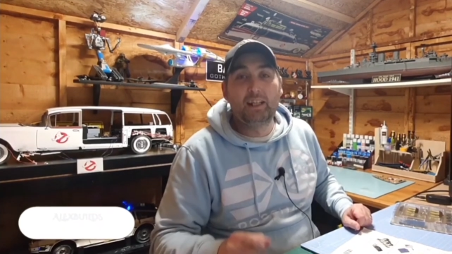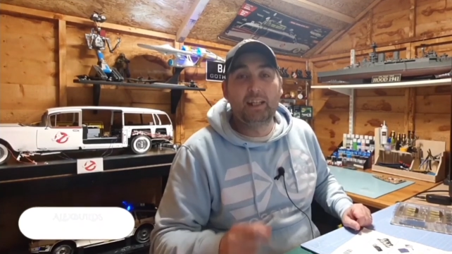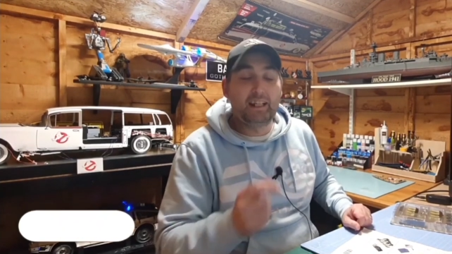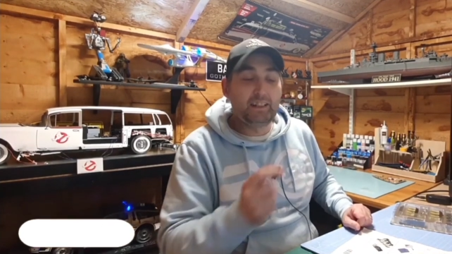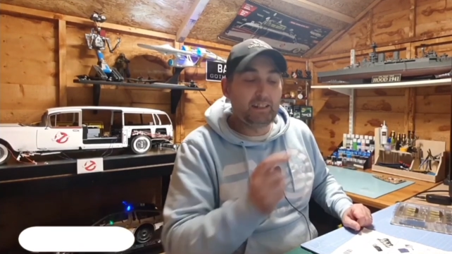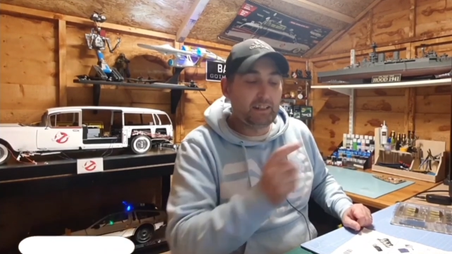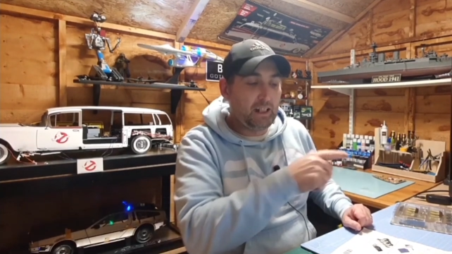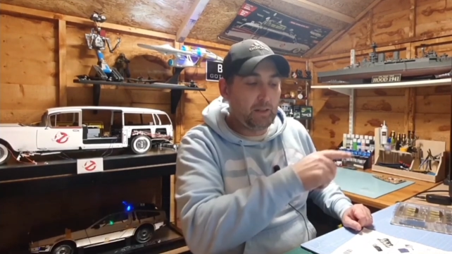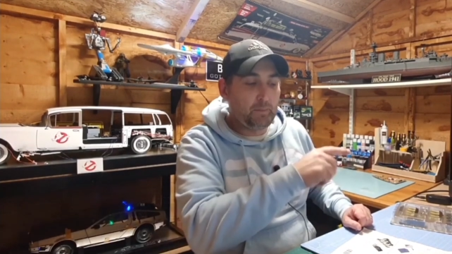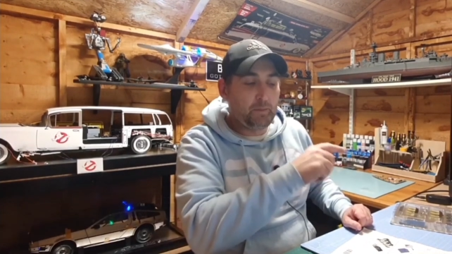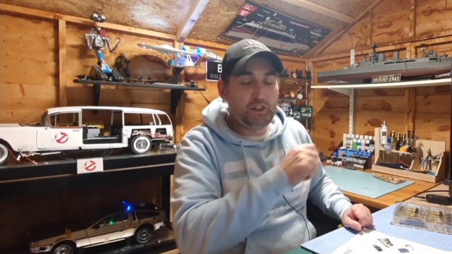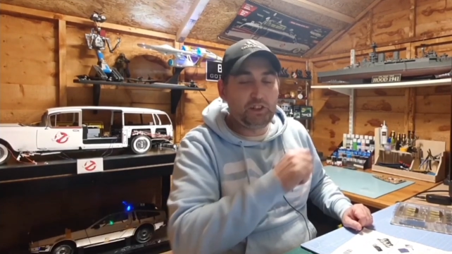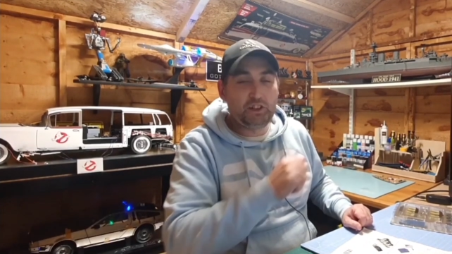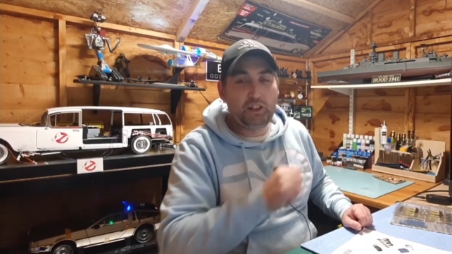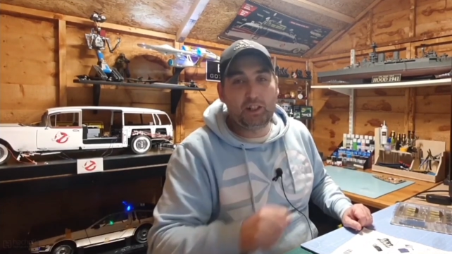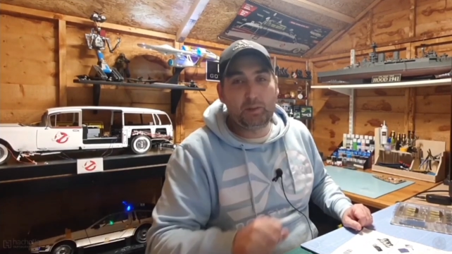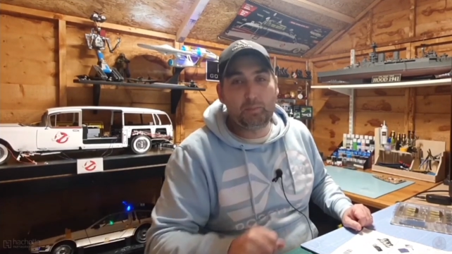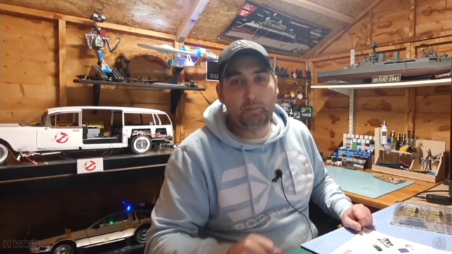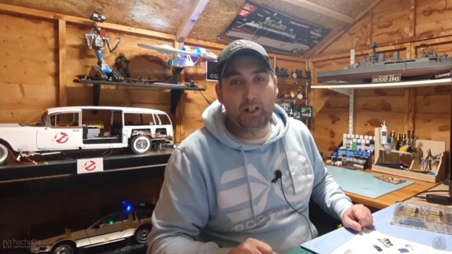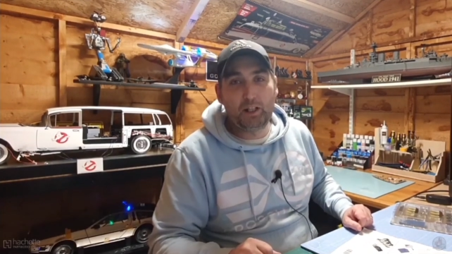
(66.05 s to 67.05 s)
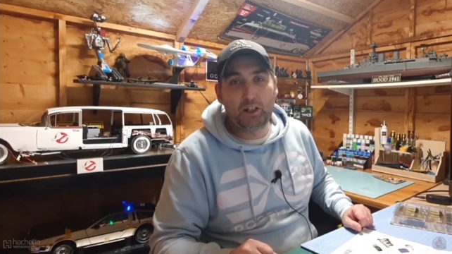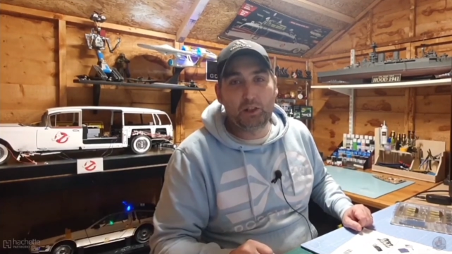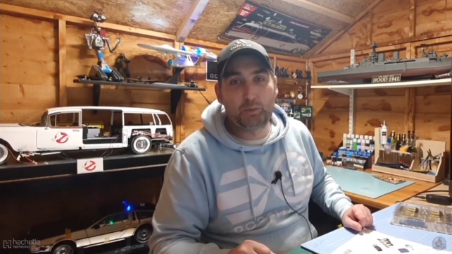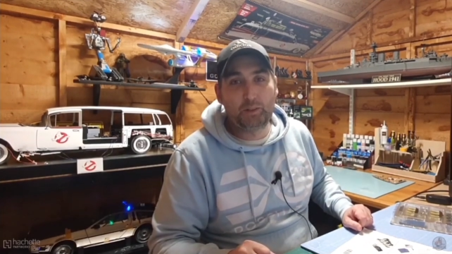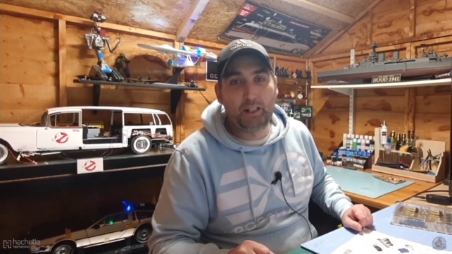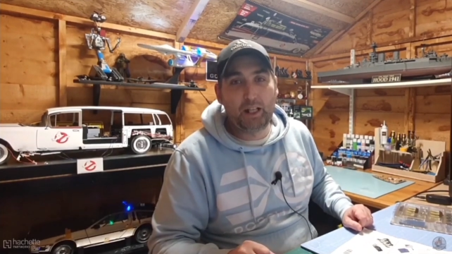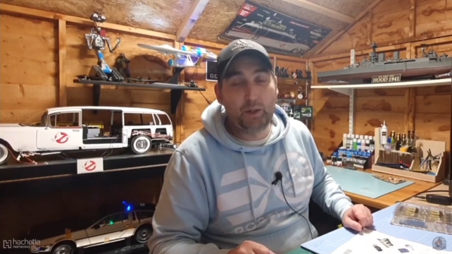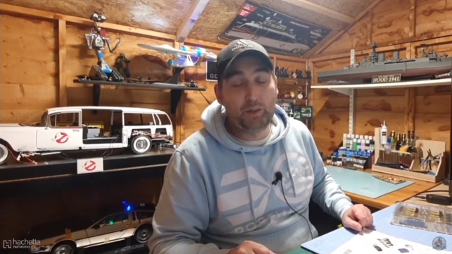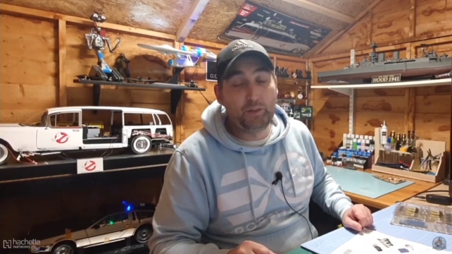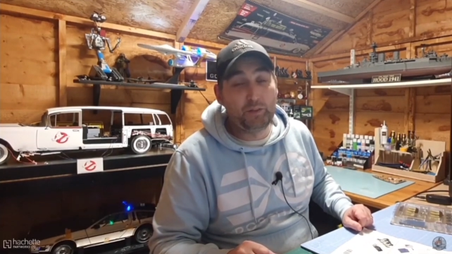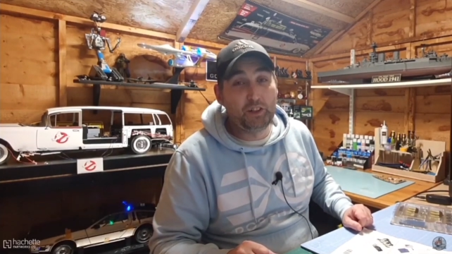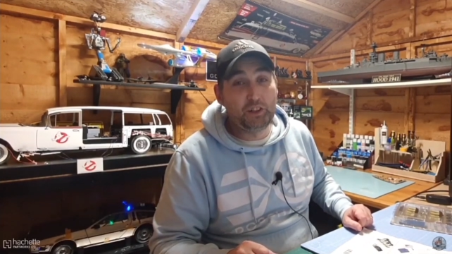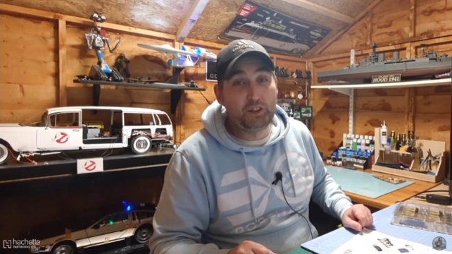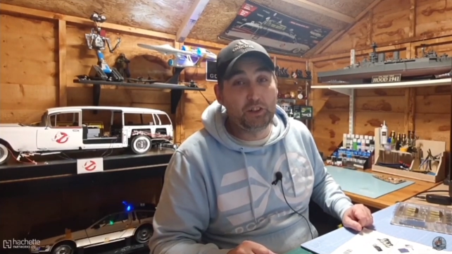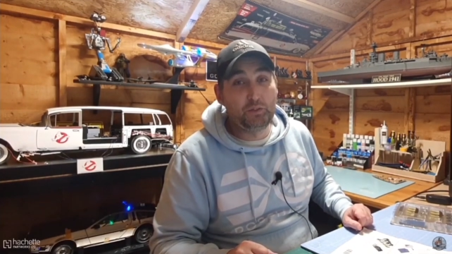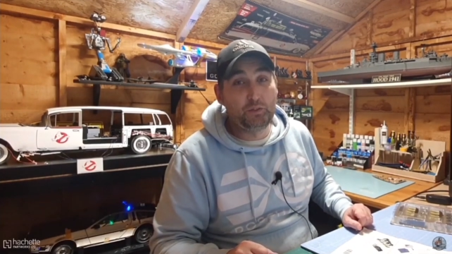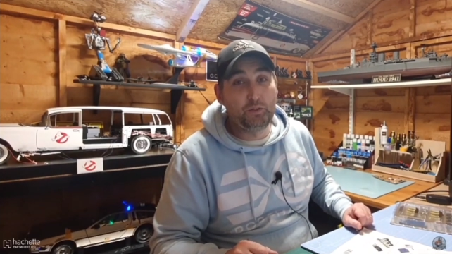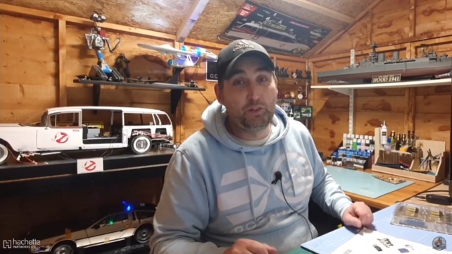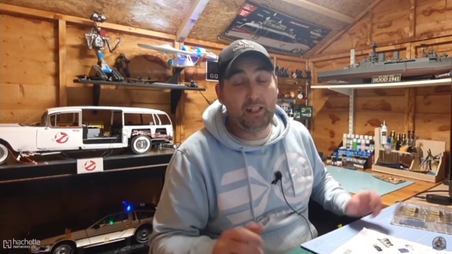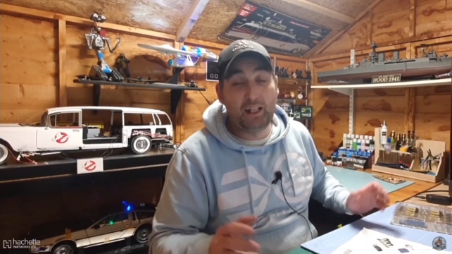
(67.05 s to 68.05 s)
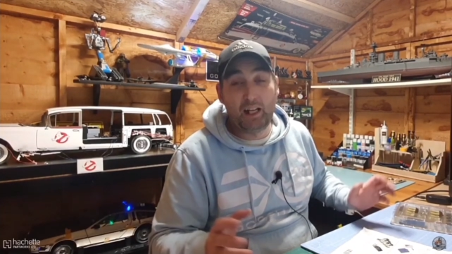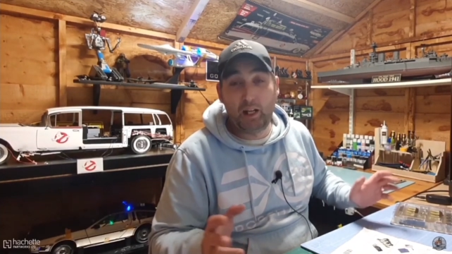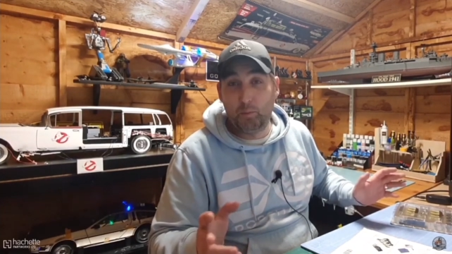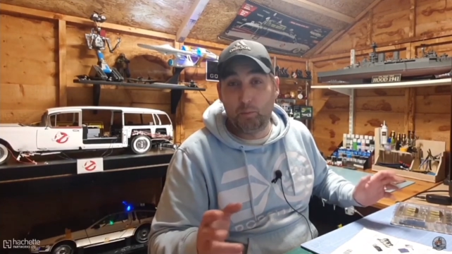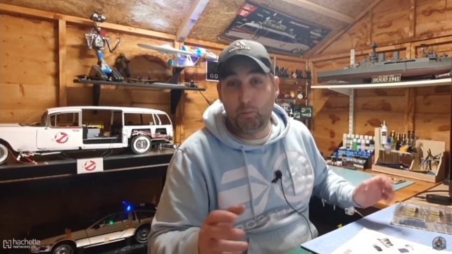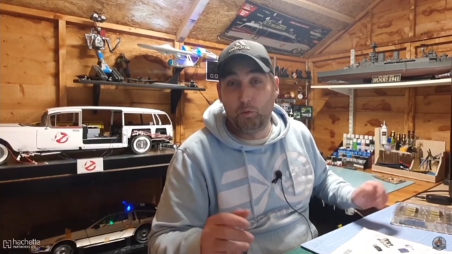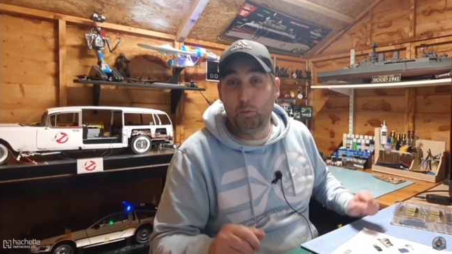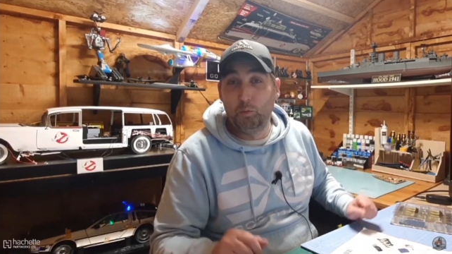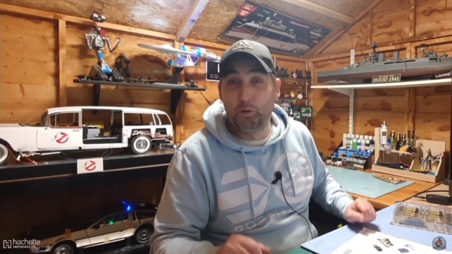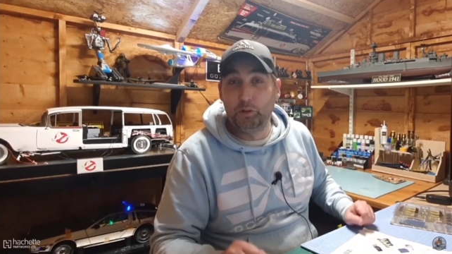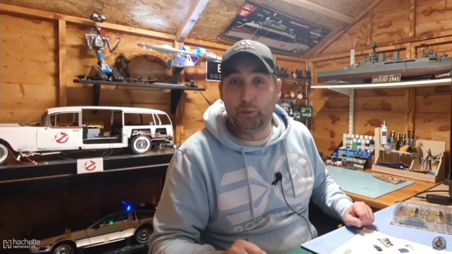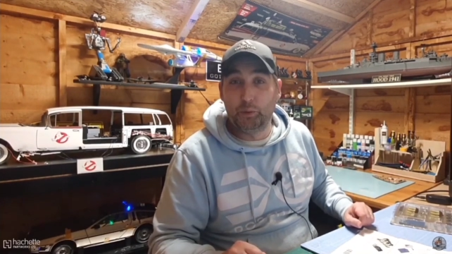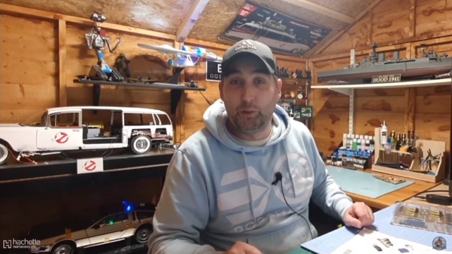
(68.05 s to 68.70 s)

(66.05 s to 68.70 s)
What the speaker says: Okay, so let me show you the parts we get with issue 3 and what we're